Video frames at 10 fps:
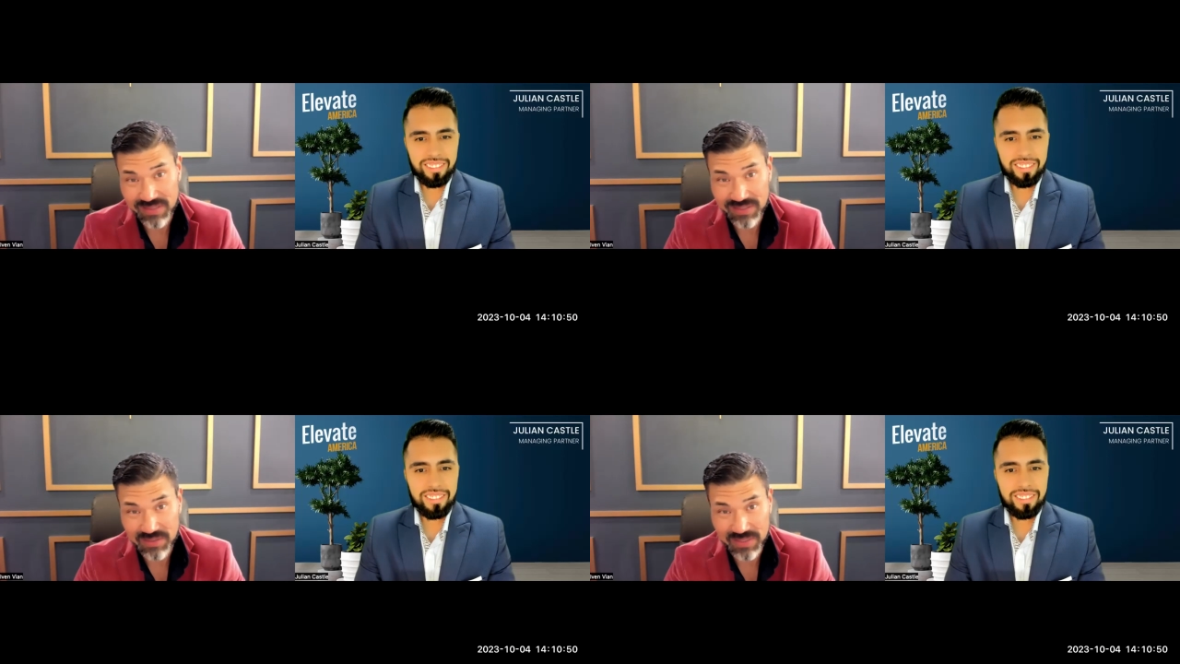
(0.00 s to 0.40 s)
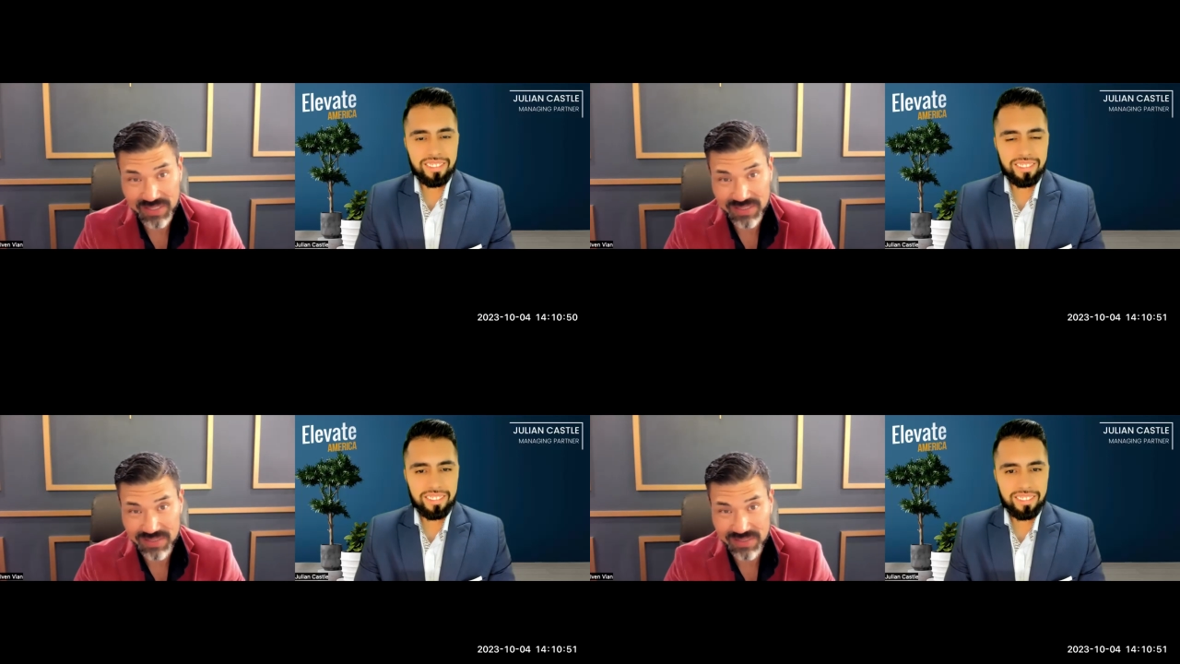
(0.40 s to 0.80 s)
Speaker 1: on doing
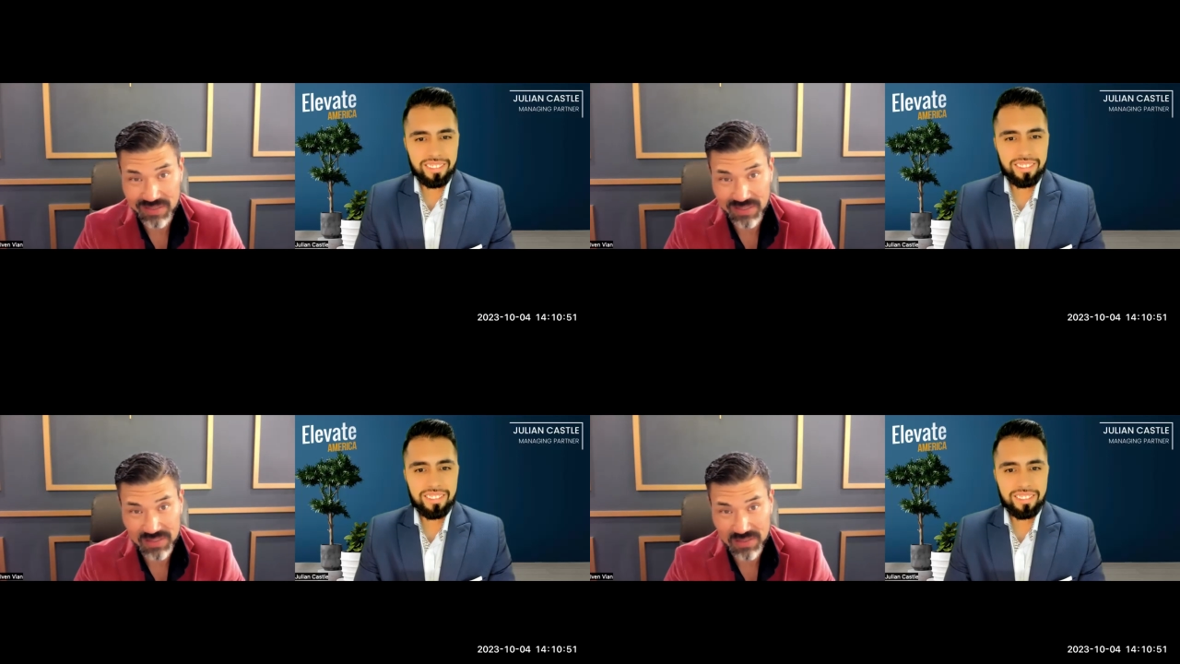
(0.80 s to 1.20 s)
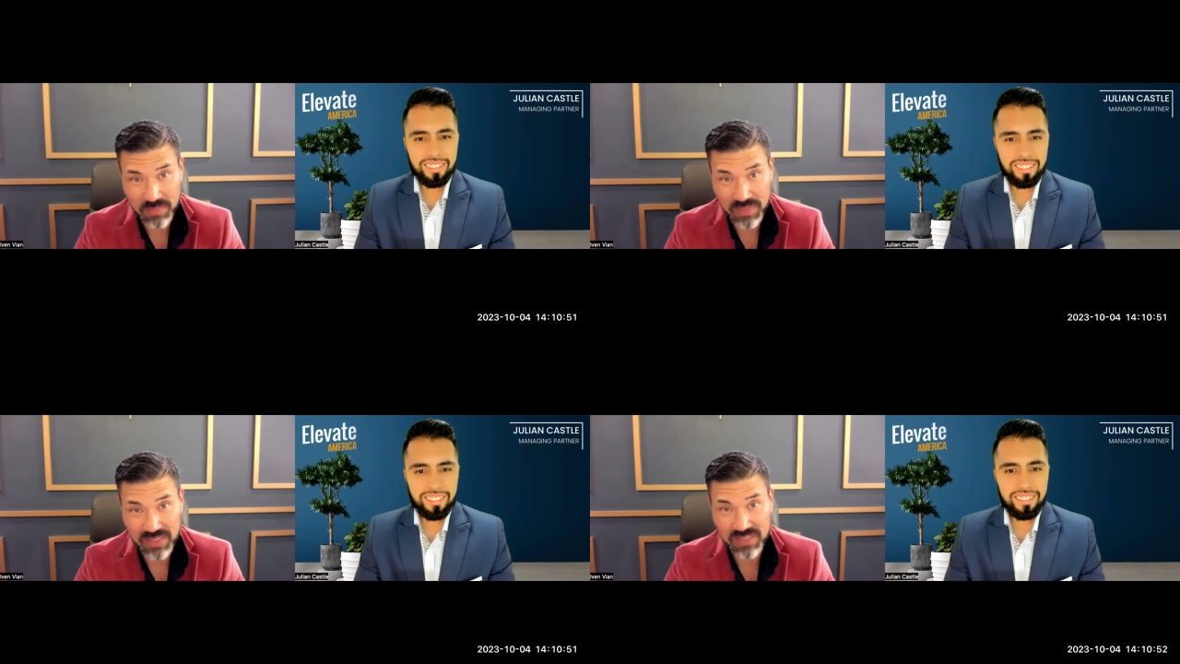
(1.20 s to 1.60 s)
this. And it's
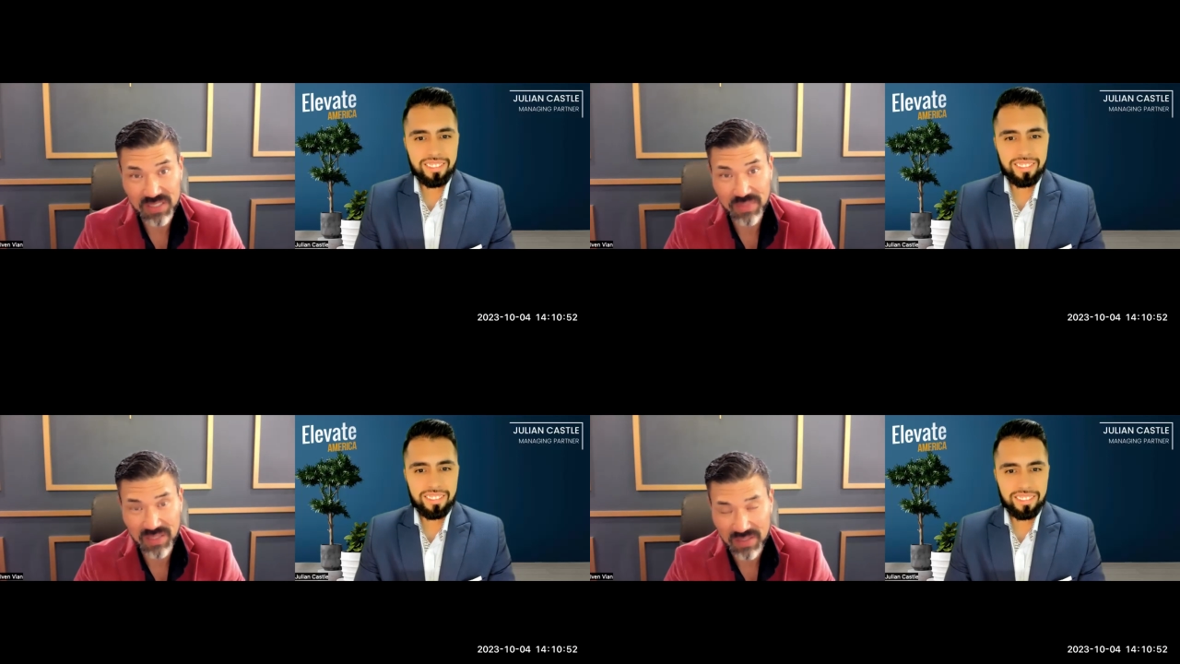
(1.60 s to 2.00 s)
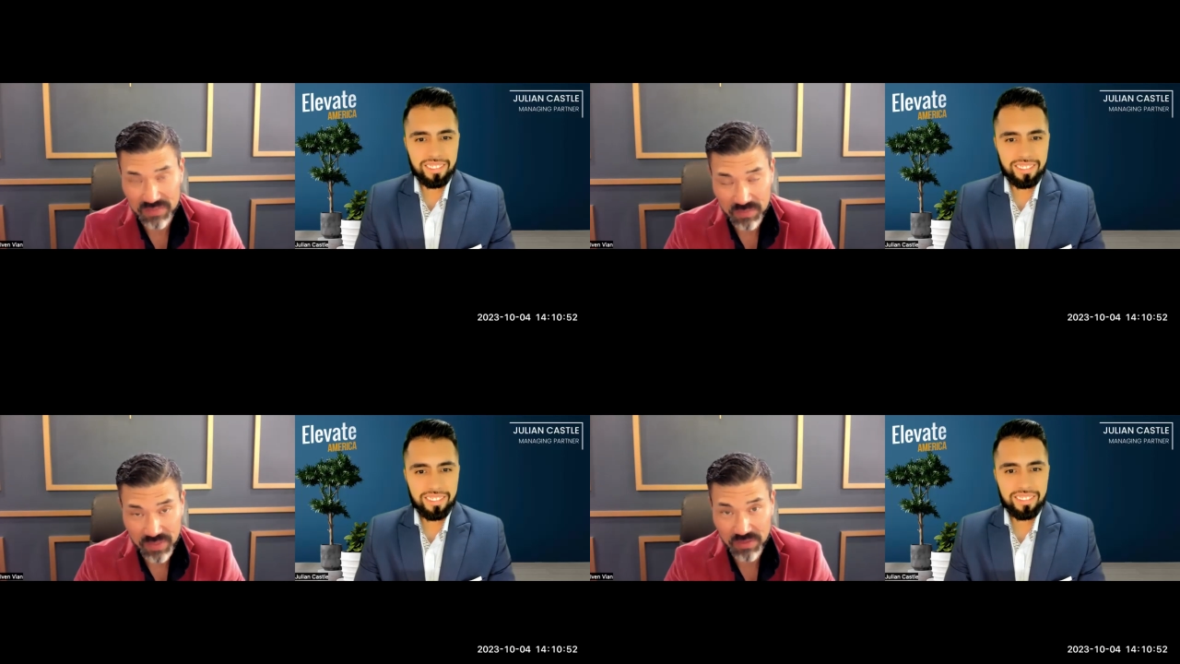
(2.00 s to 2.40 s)
completely changed my
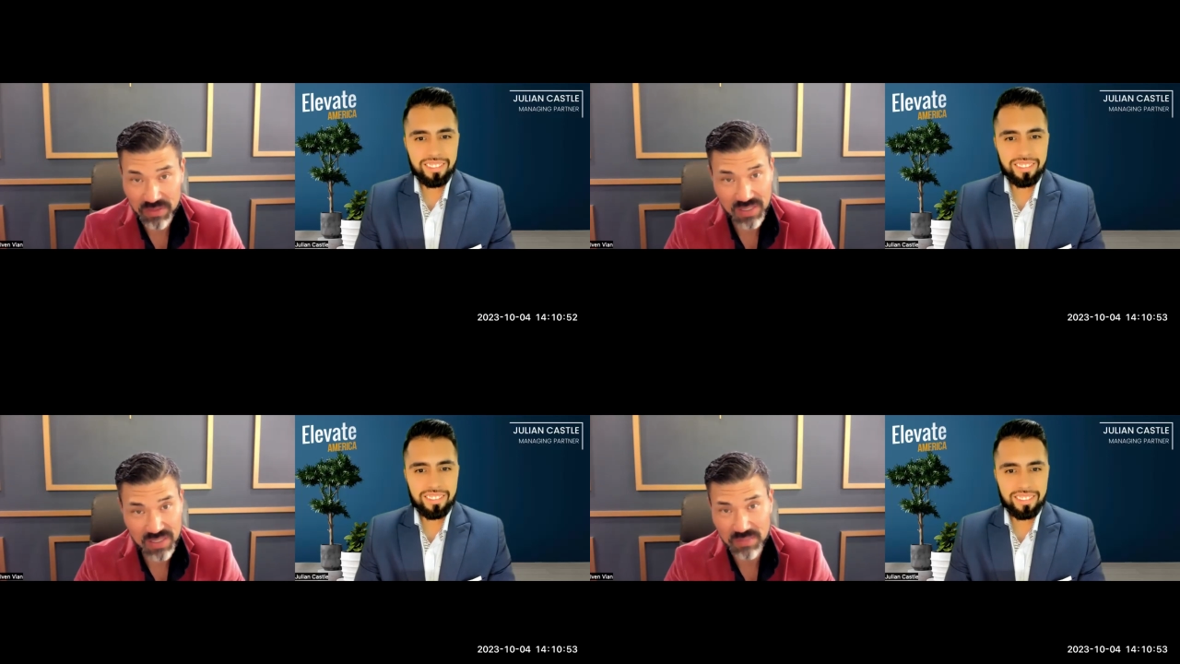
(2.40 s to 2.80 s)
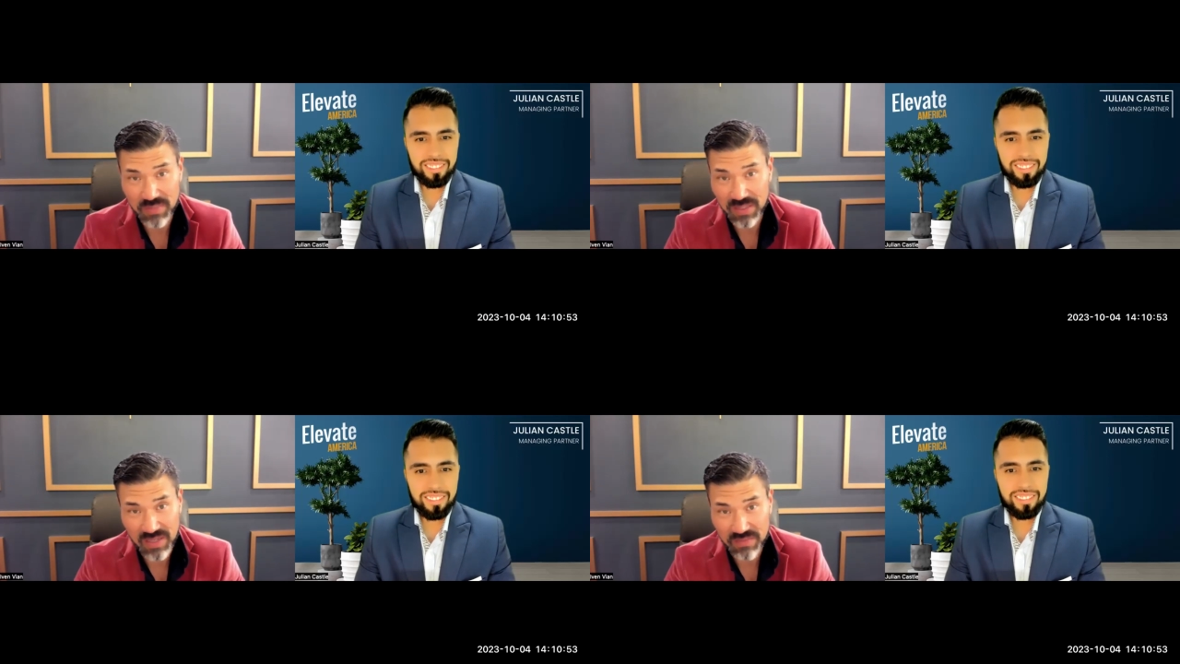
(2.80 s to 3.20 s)
life, revolutionized
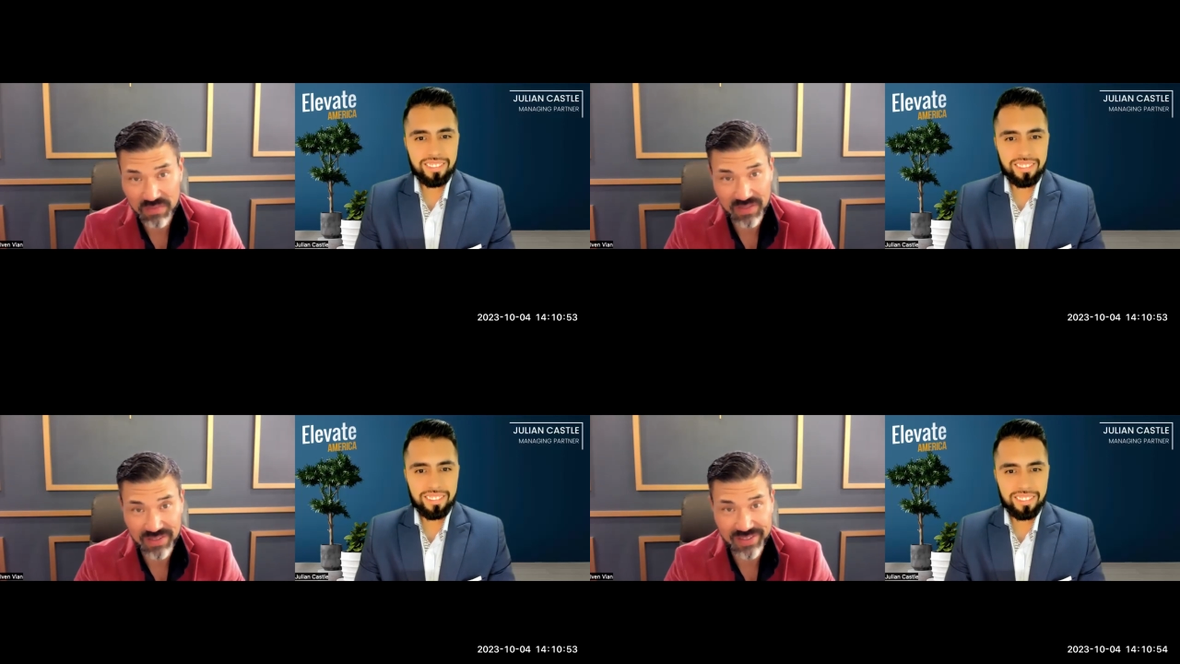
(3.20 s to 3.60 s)
my life,